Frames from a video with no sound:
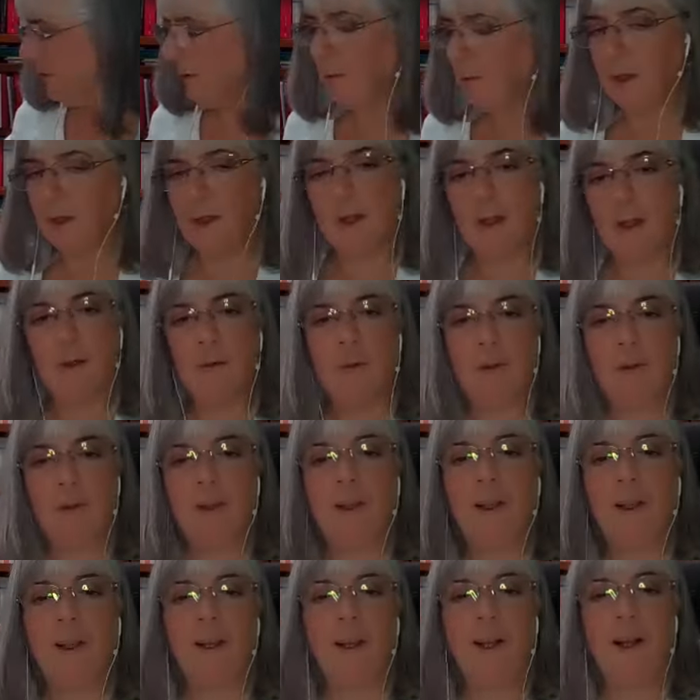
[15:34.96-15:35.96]
she behaves.
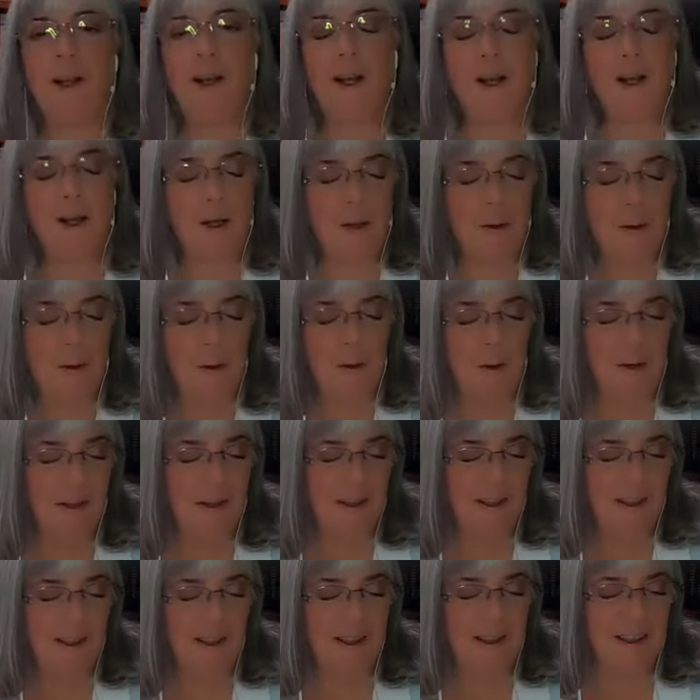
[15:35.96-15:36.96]
Um,
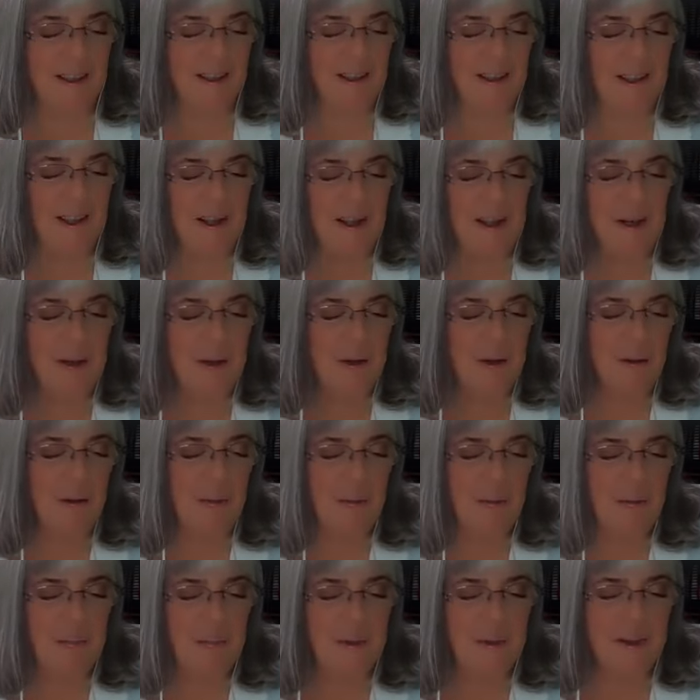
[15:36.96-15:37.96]

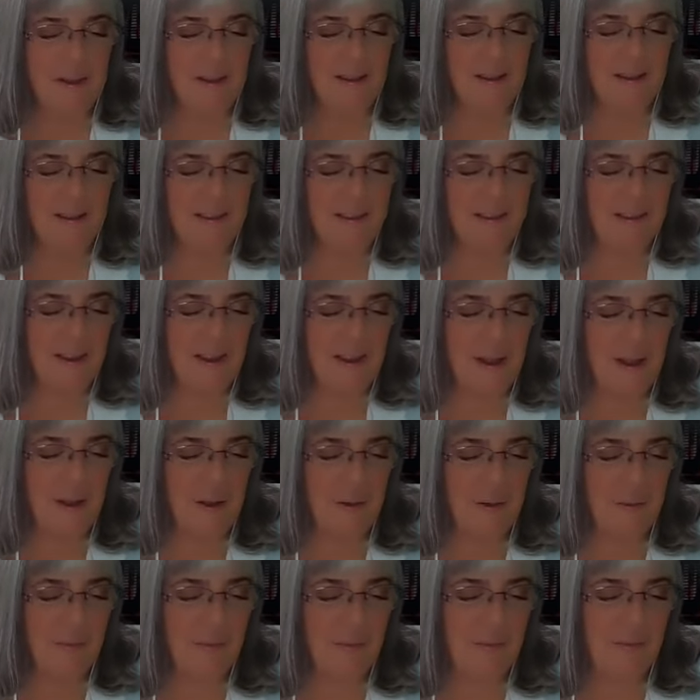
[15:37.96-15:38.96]
but
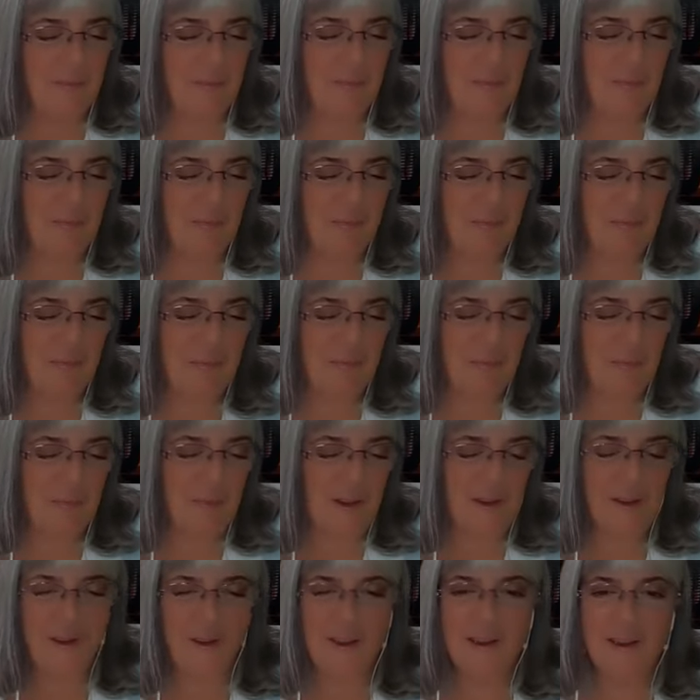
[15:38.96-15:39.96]

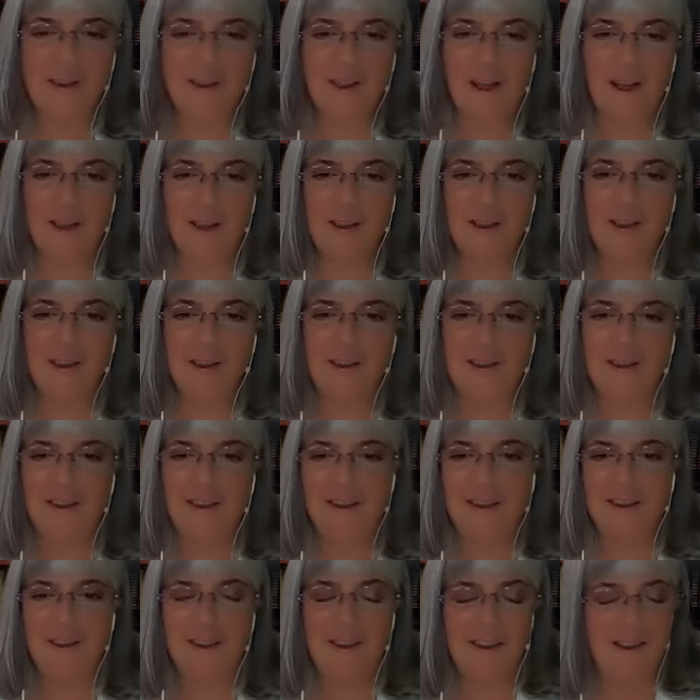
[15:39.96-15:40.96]
this is Nala.
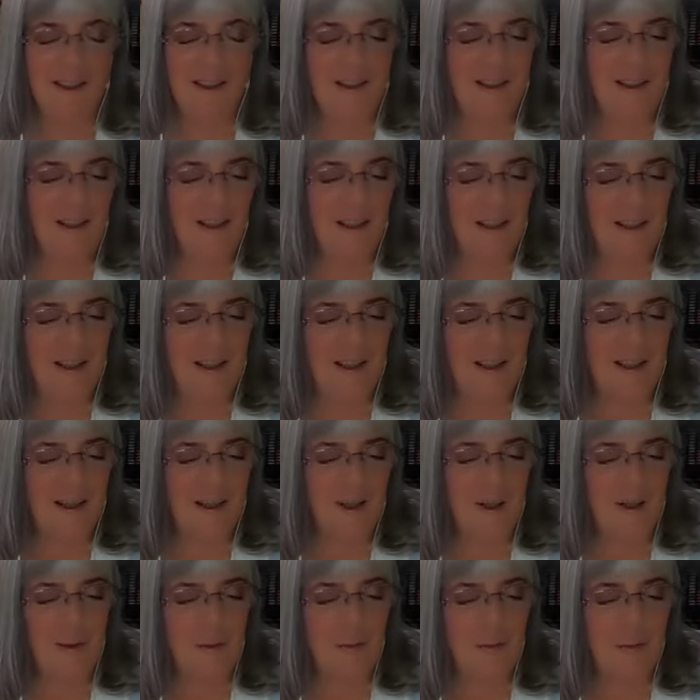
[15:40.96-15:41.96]

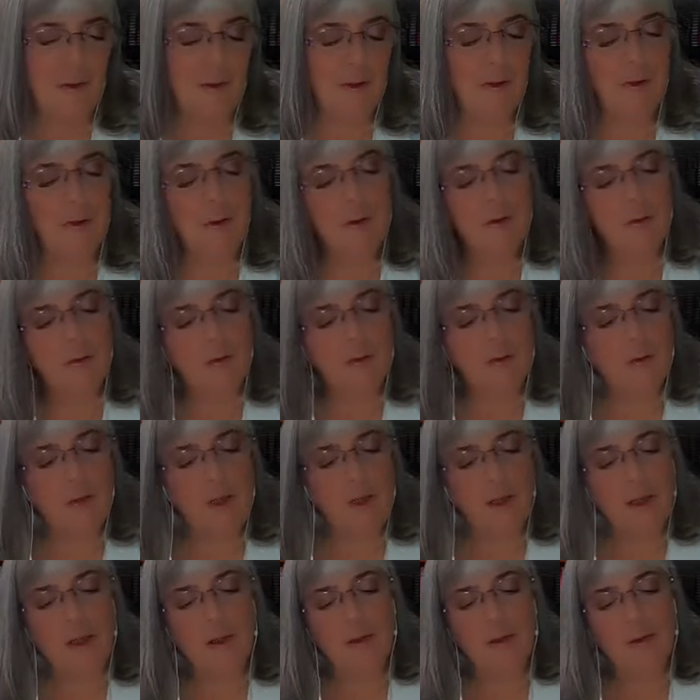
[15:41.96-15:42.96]
So
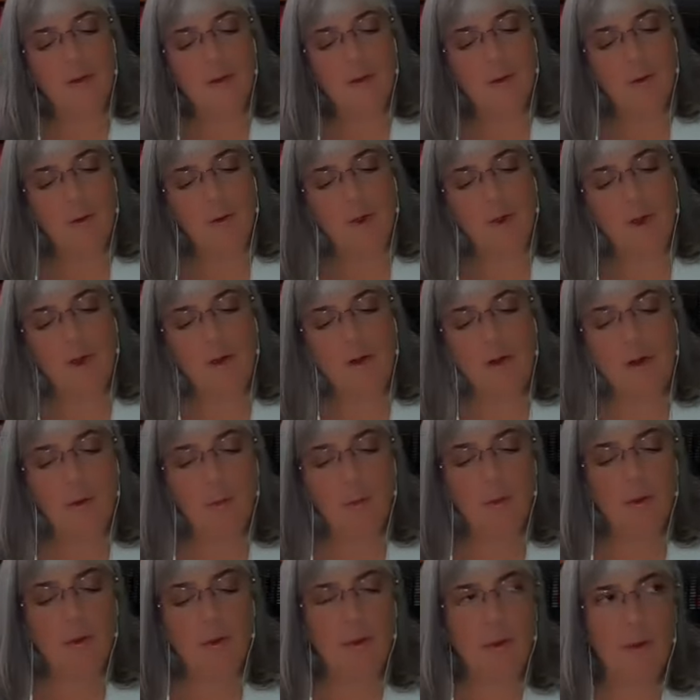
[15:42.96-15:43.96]
yeah, so Greta
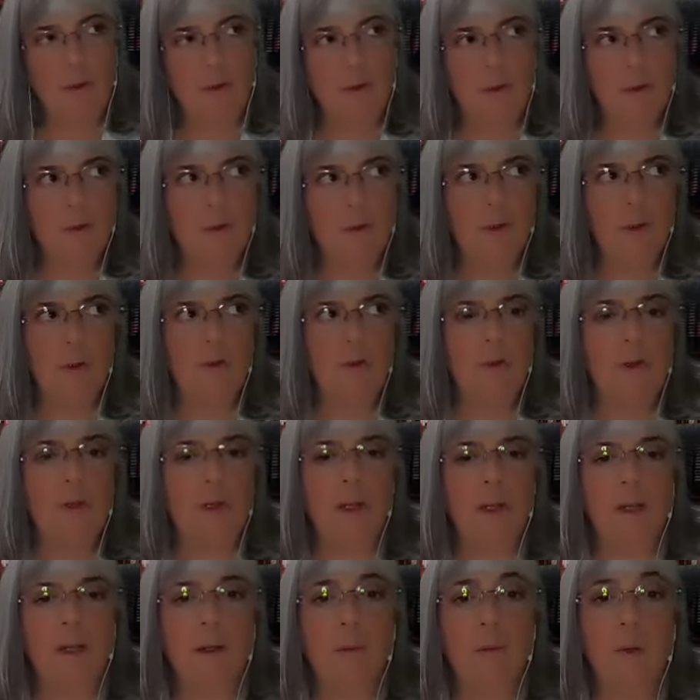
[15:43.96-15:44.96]
Garbo was known for that
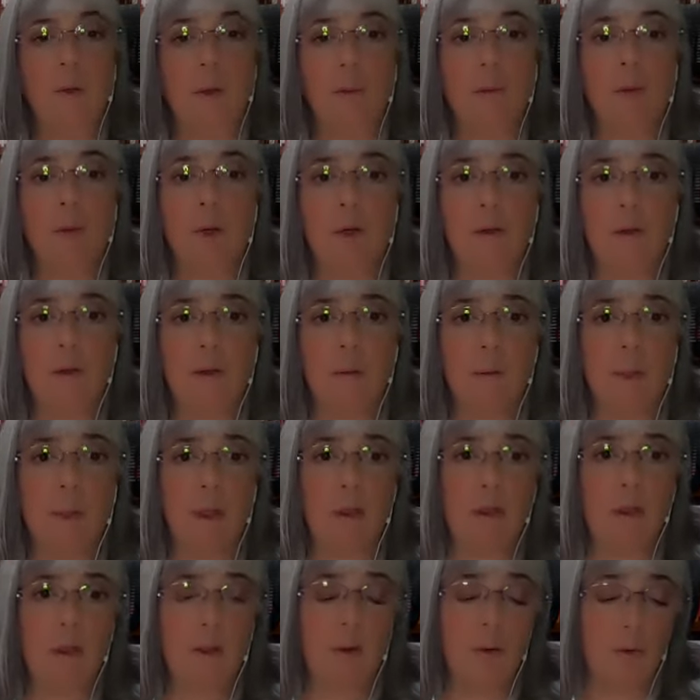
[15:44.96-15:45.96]
saying, I want to be
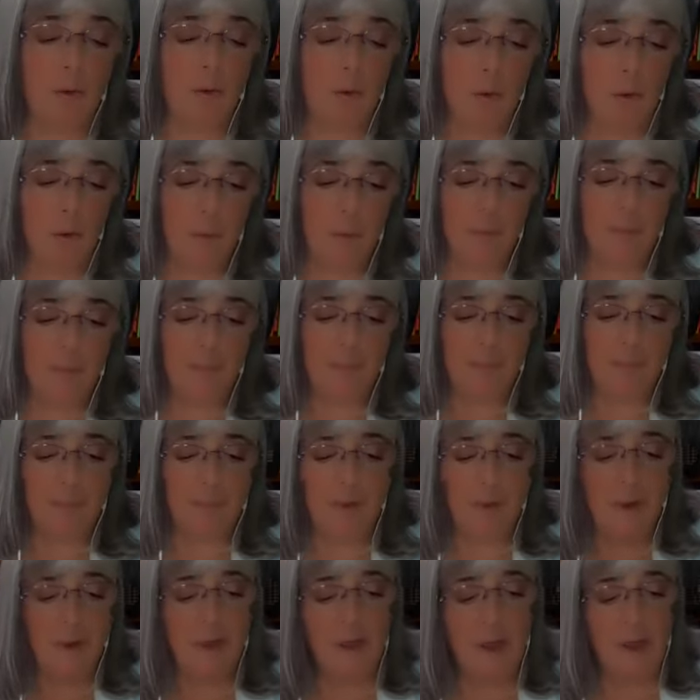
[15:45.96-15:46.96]
alone.
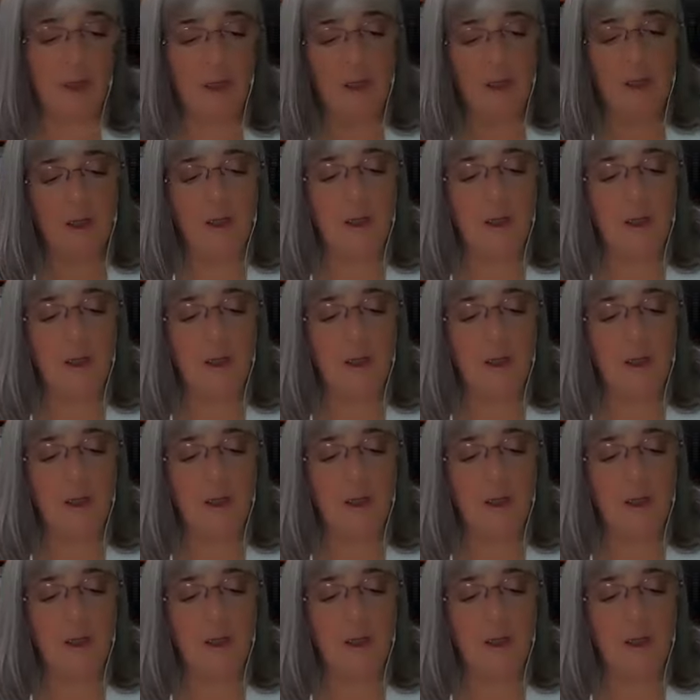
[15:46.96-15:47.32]
Okay.